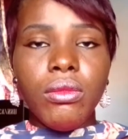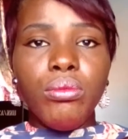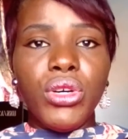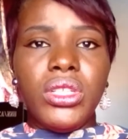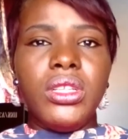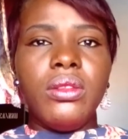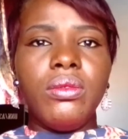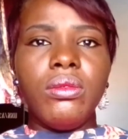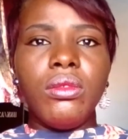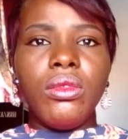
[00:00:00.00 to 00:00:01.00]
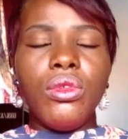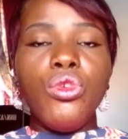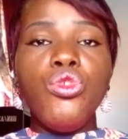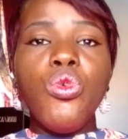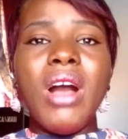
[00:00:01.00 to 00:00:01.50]
but
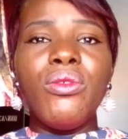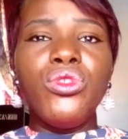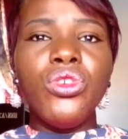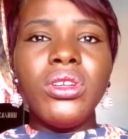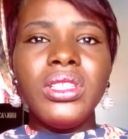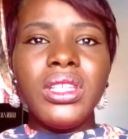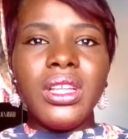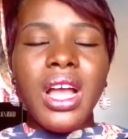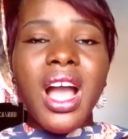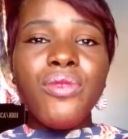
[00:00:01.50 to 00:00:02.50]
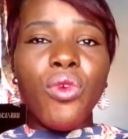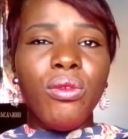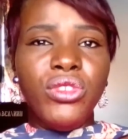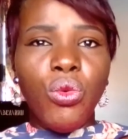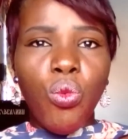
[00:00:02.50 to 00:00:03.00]
you have done half
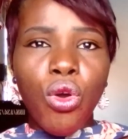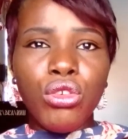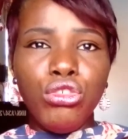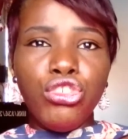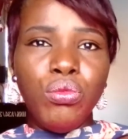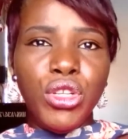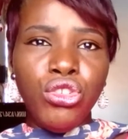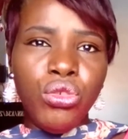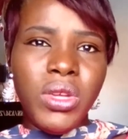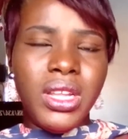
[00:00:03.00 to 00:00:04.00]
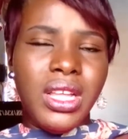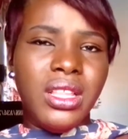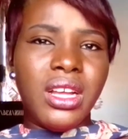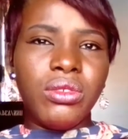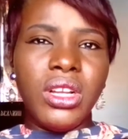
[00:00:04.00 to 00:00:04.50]
of the work you should be doing in
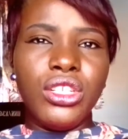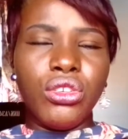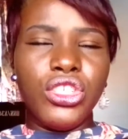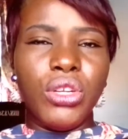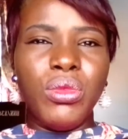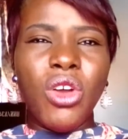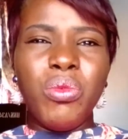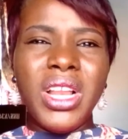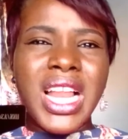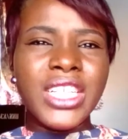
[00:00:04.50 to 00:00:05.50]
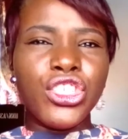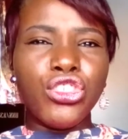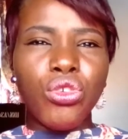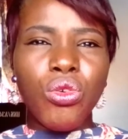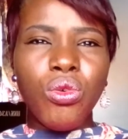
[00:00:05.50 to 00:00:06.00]
that relationship. There will be less
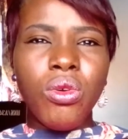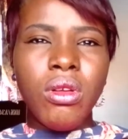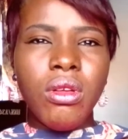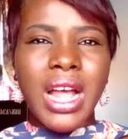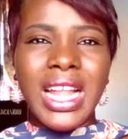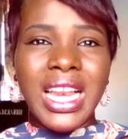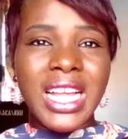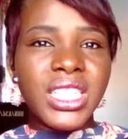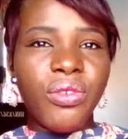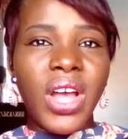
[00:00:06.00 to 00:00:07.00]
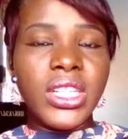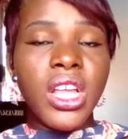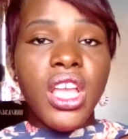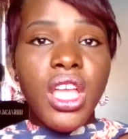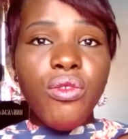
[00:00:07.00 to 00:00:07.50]
struggle and less fight.
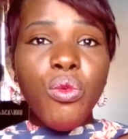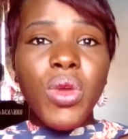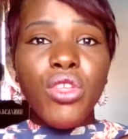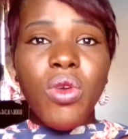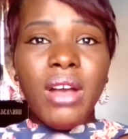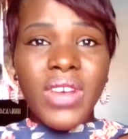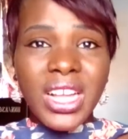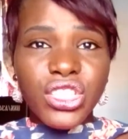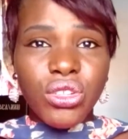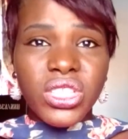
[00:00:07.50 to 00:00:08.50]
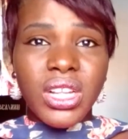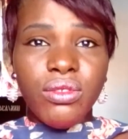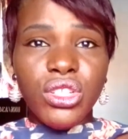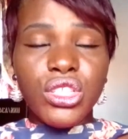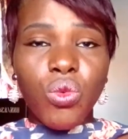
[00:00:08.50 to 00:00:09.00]
Even when you have asked
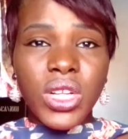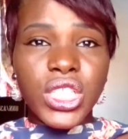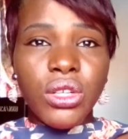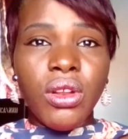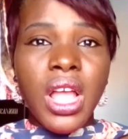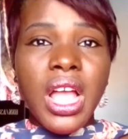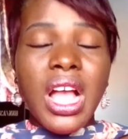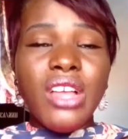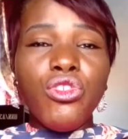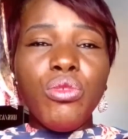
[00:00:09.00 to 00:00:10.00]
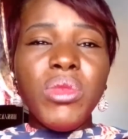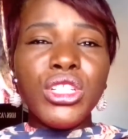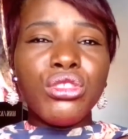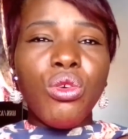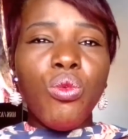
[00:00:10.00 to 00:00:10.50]
yourself this question and you meet
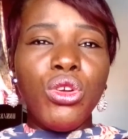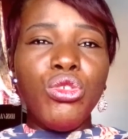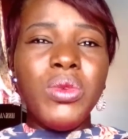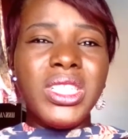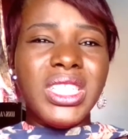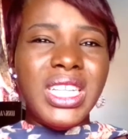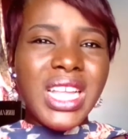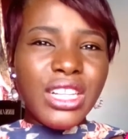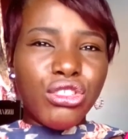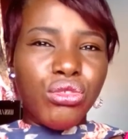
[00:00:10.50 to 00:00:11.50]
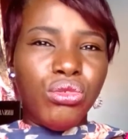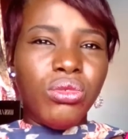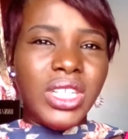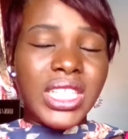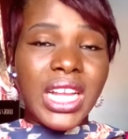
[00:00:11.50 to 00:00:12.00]
someone who is yet to
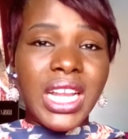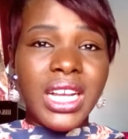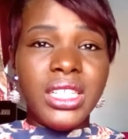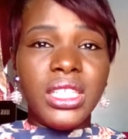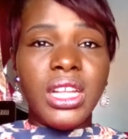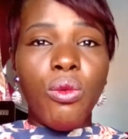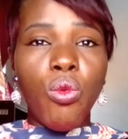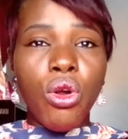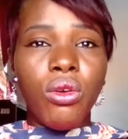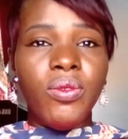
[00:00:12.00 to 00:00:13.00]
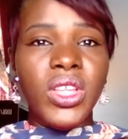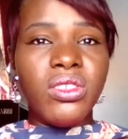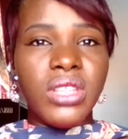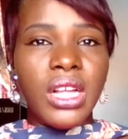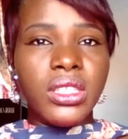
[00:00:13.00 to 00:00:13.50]
do this analysis and work on
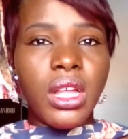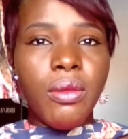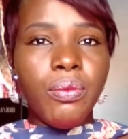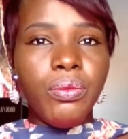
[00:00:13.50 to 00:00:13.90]
these things,